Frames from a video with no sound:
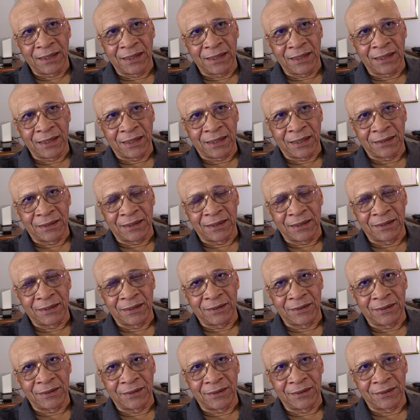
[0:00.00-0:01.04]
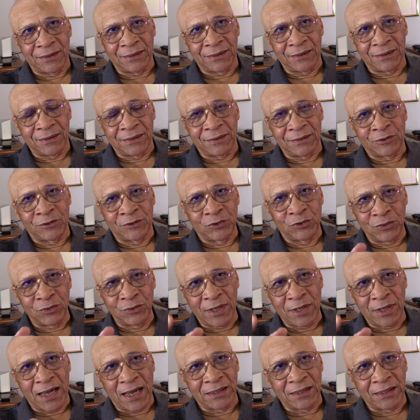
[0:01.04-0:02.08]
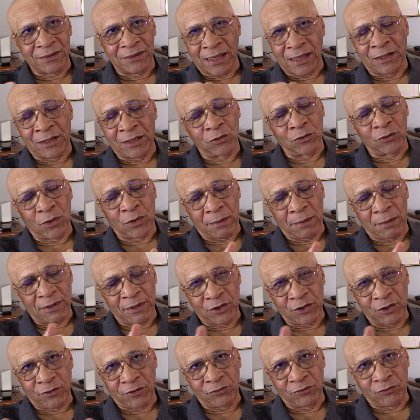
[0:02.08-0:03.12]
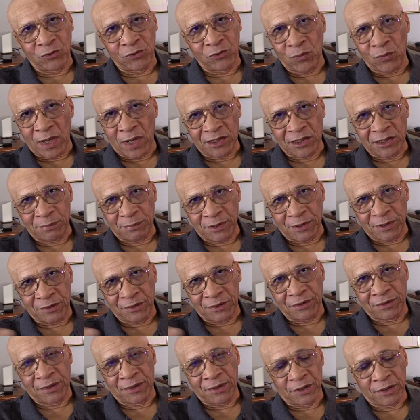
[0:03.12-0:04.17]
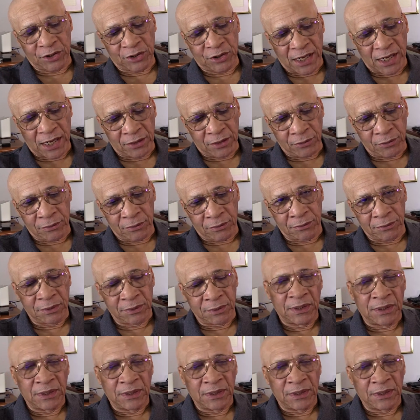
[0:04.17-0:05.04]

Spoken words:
And do you guys, I don't know how many of you watch me on the other channel,